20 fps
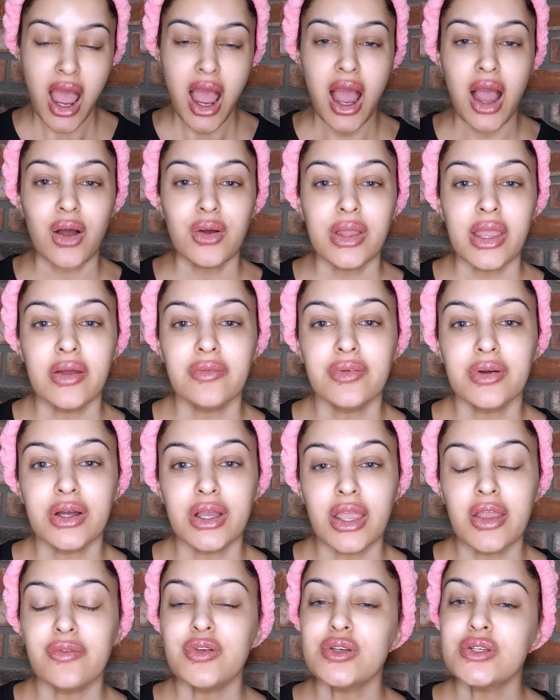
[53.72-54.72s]
However,
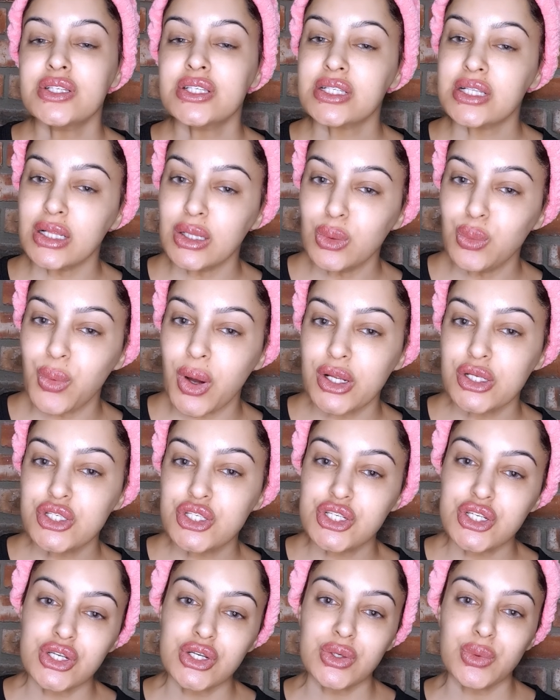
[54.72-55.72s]
if you still want
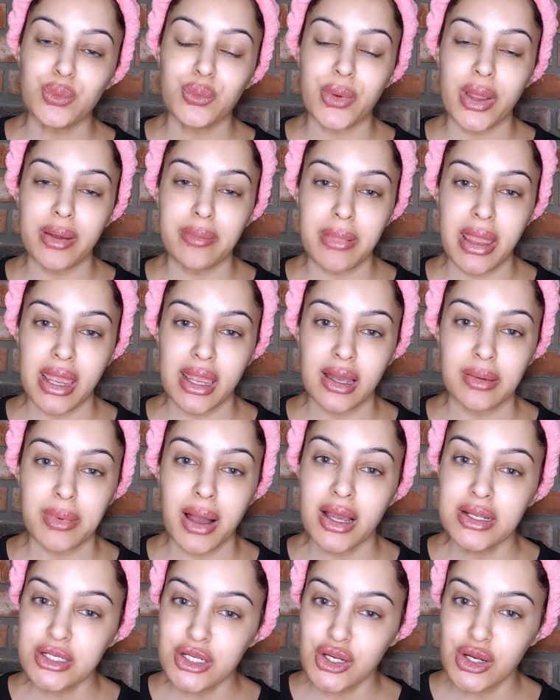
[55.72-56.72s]
to wear makeup
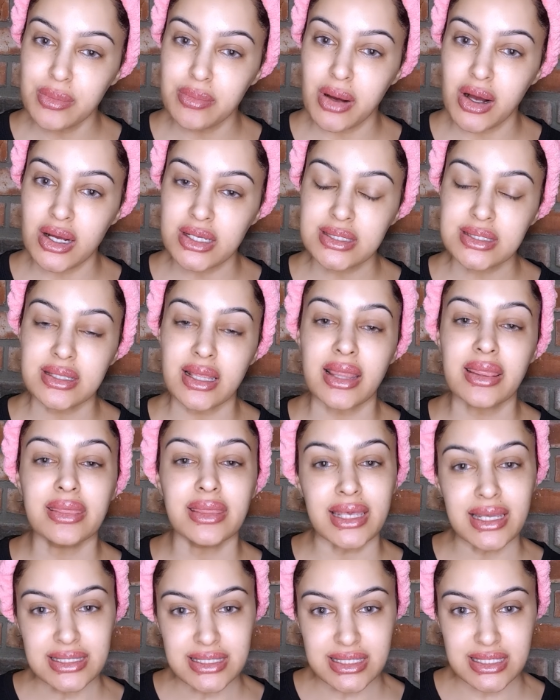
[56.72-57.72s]
under your mask, then
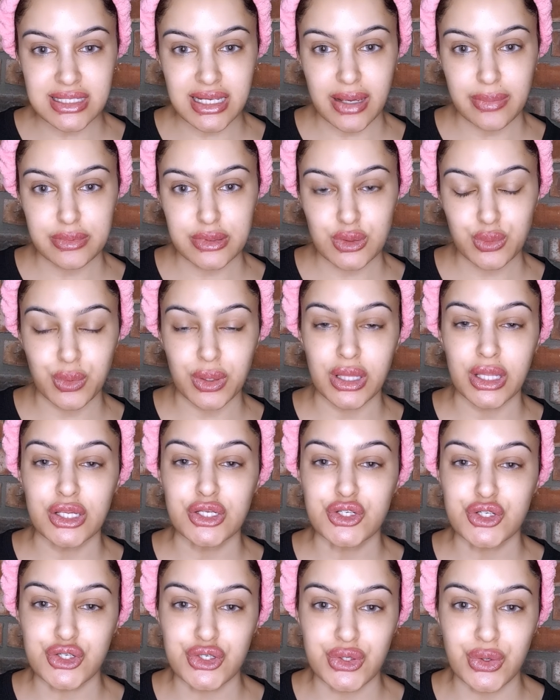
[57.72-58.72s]
these steps will
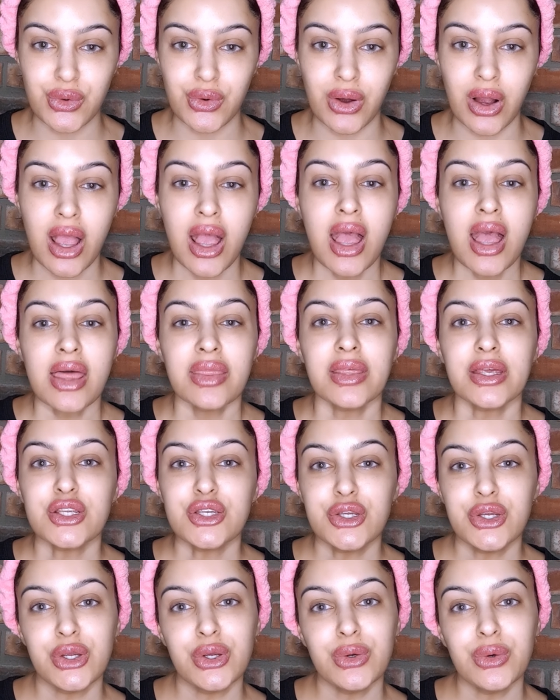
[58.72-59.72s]
ensure that
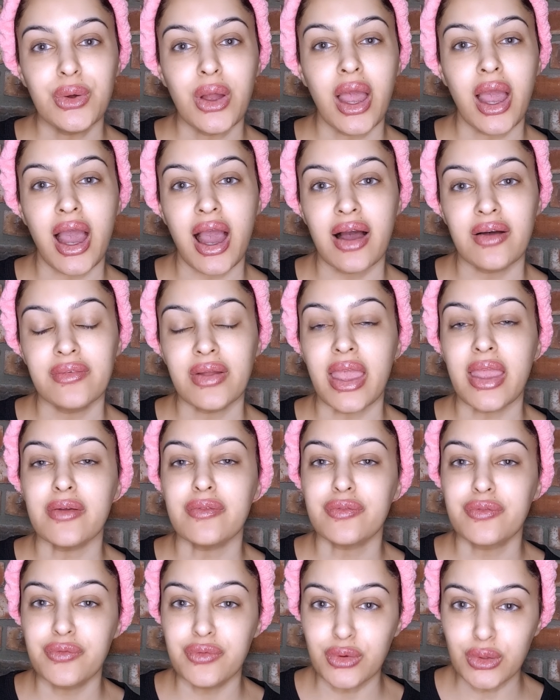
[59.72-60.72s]
you have a
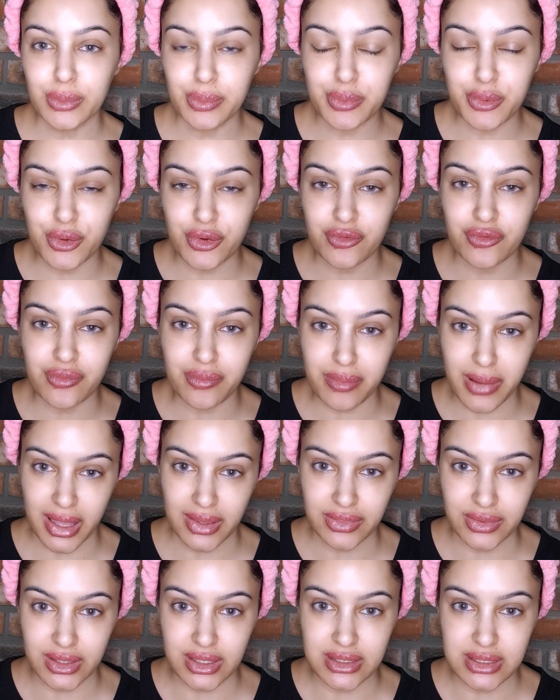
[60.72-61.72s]
foolproof
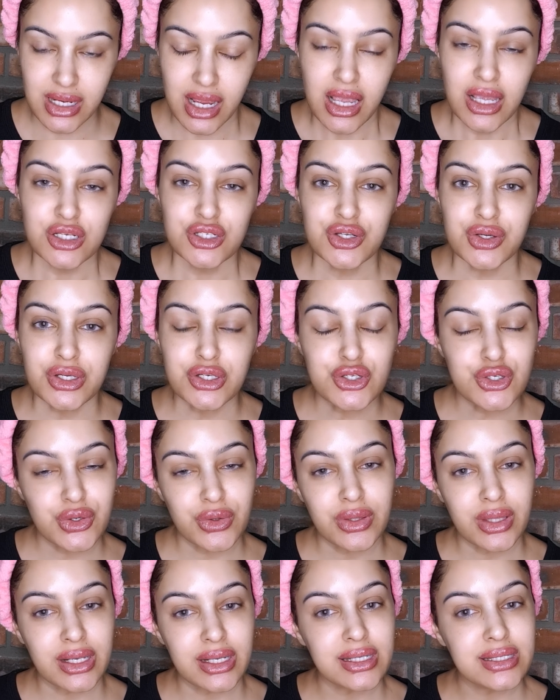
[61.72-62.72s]
method to ensure
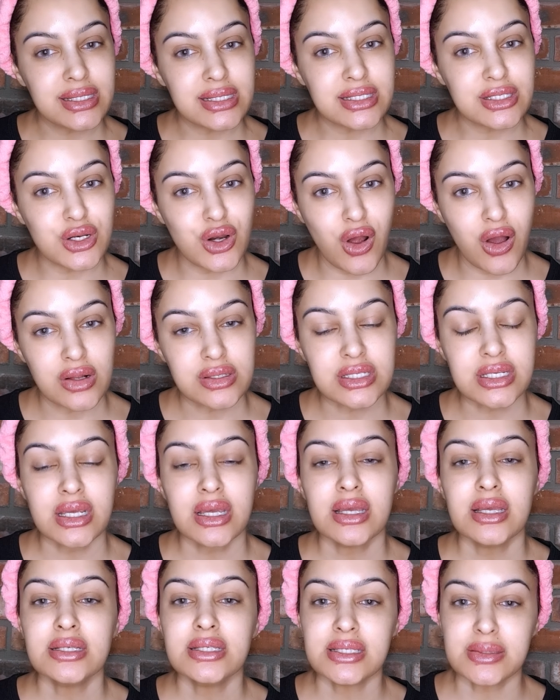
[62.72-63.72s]
that it does not
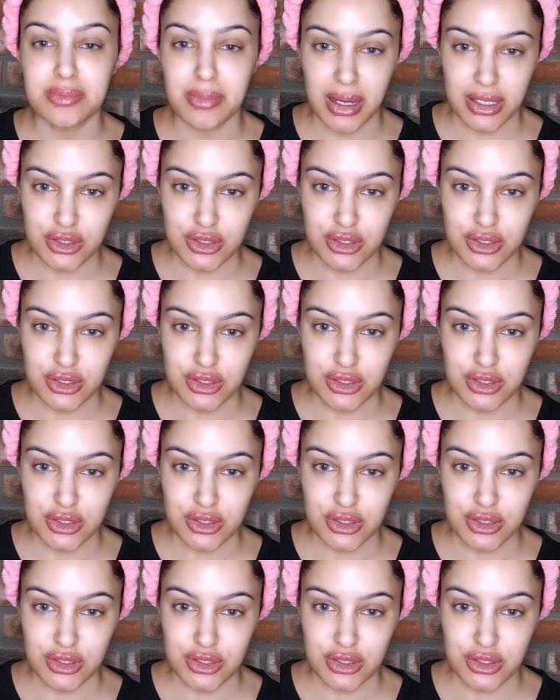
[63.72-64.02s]
smudge